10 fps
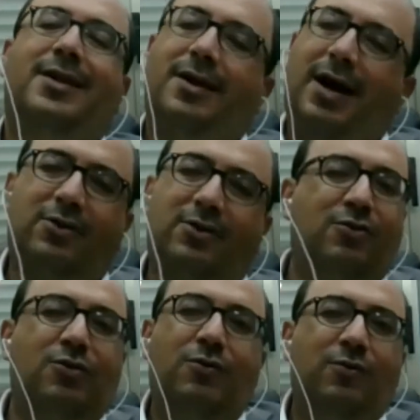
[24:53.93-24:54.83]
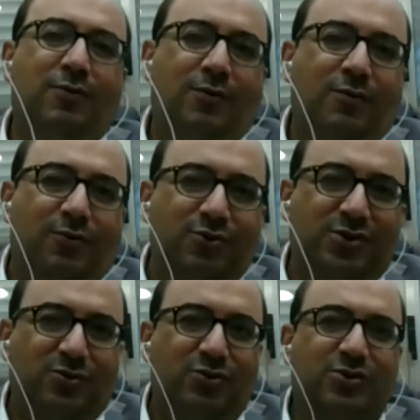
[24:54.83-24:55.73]
I don't know
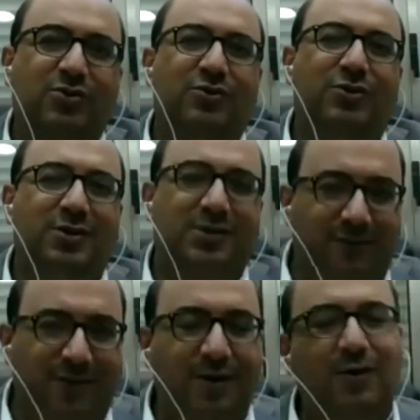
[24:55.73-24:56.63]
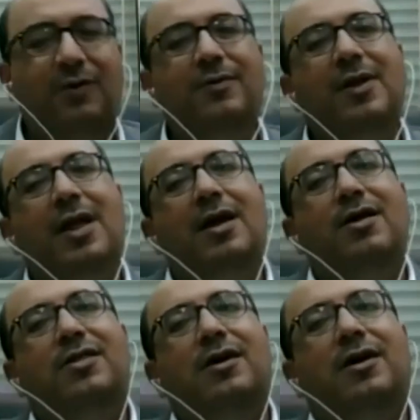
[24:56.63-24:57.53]
who's the audience, if they know.
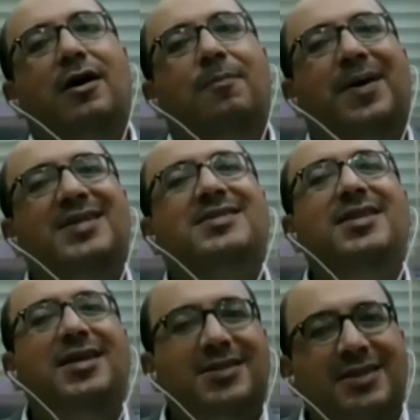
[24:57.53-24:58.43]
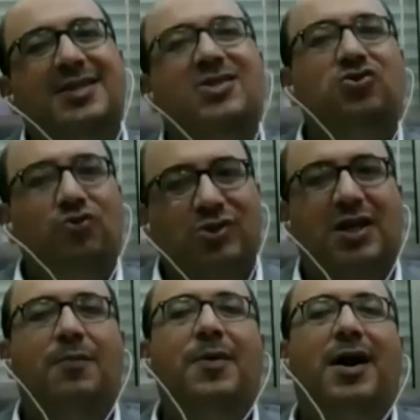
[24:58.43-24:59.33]
The Palestinians in East
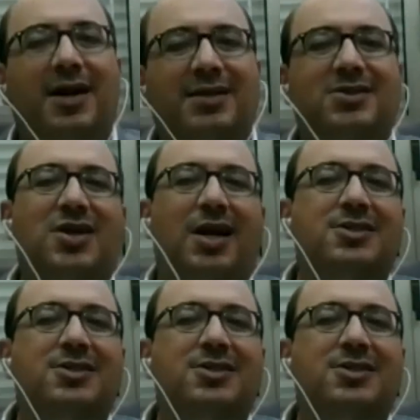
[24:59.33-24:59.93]
Jerusalem are not Israeli